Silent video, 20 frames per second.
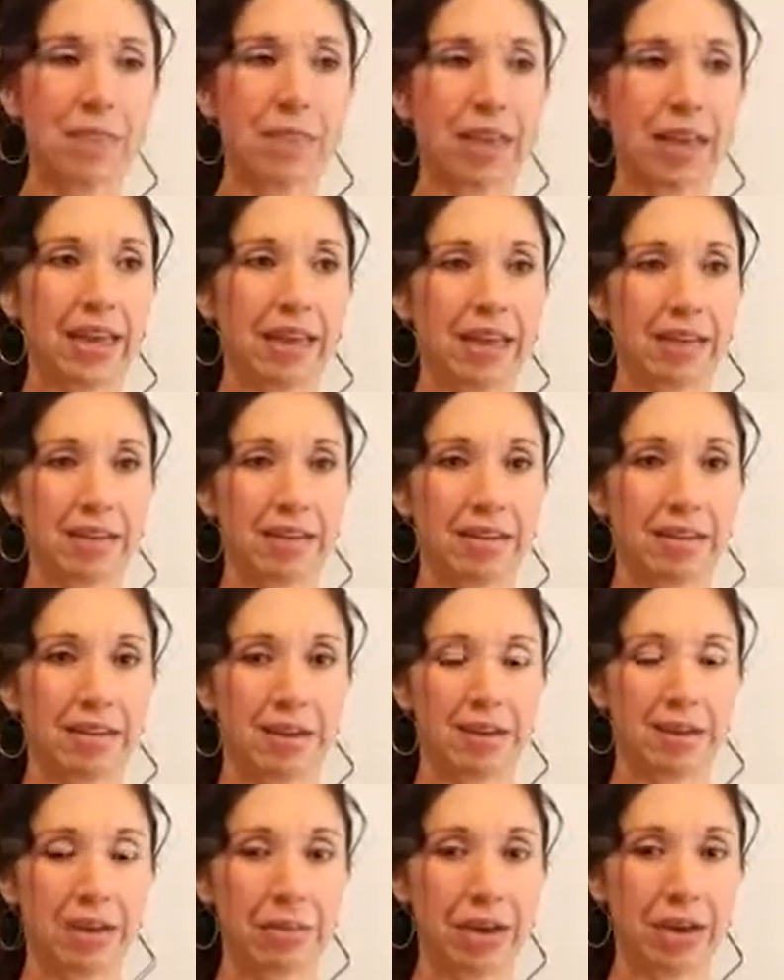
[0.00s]
and
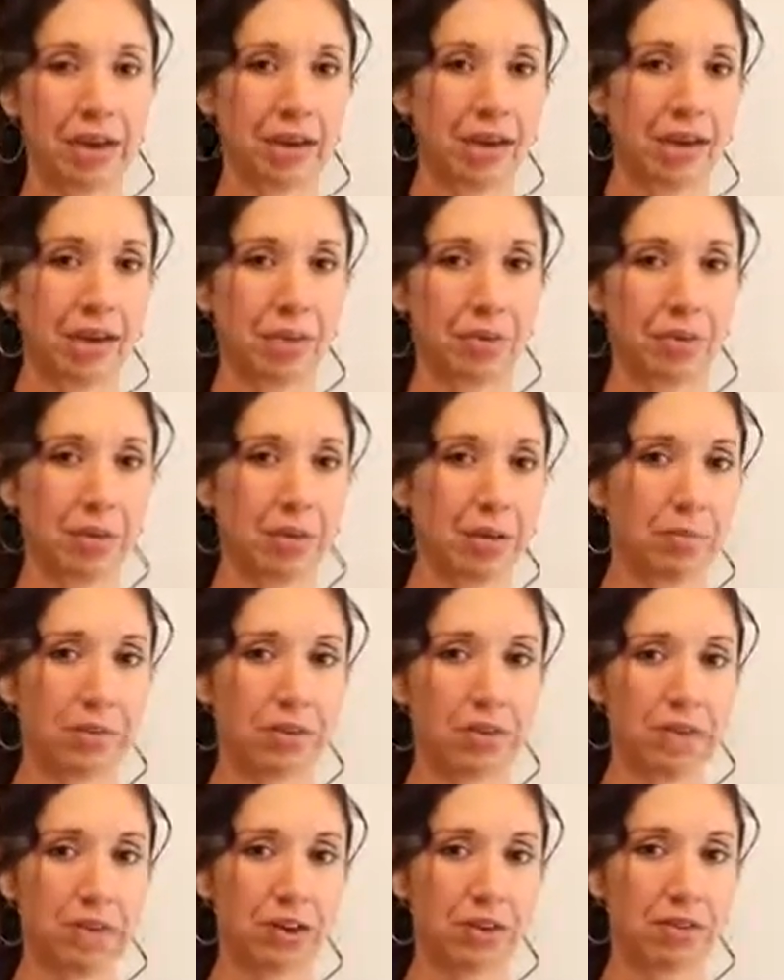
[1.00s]
talk about a couple key
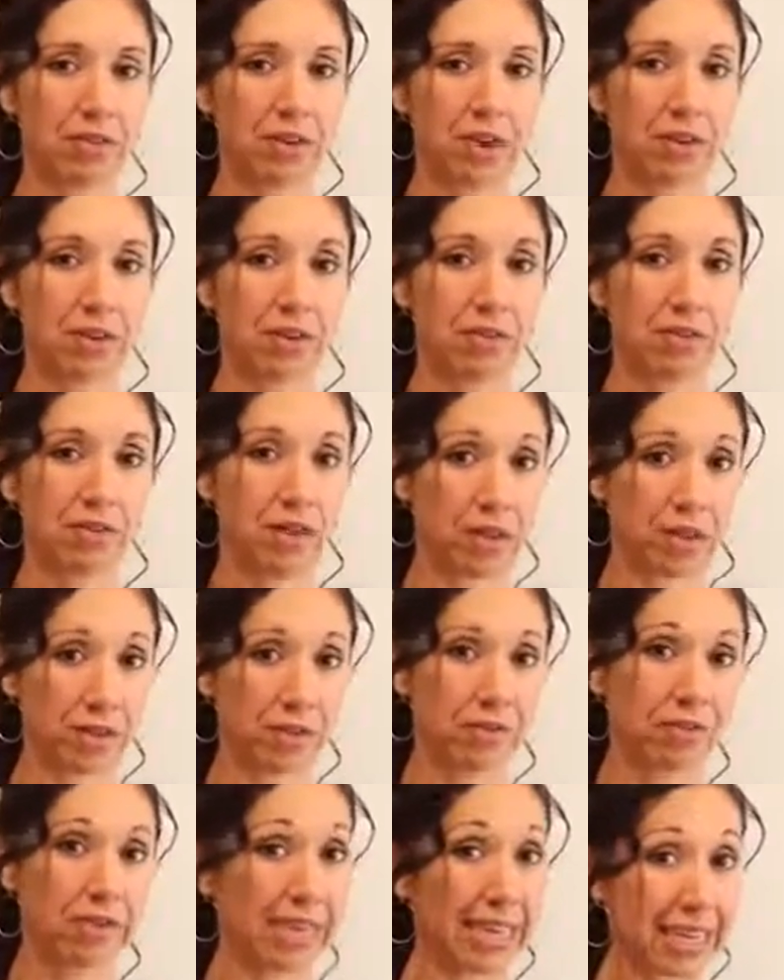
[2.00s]
players that are
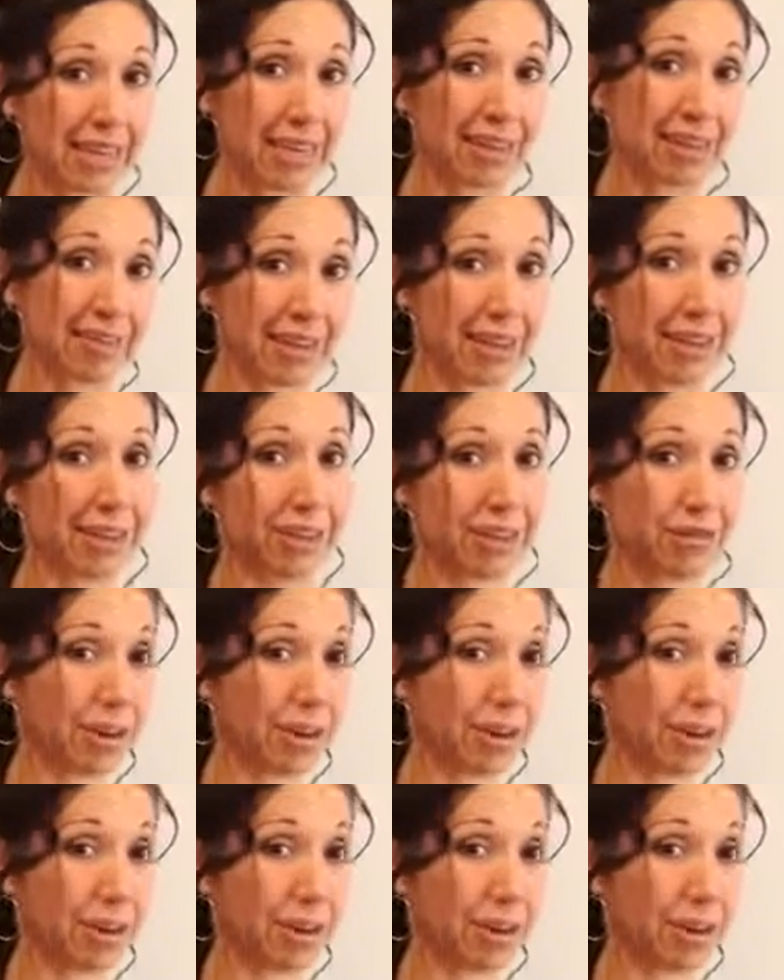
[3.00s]
involved in cellular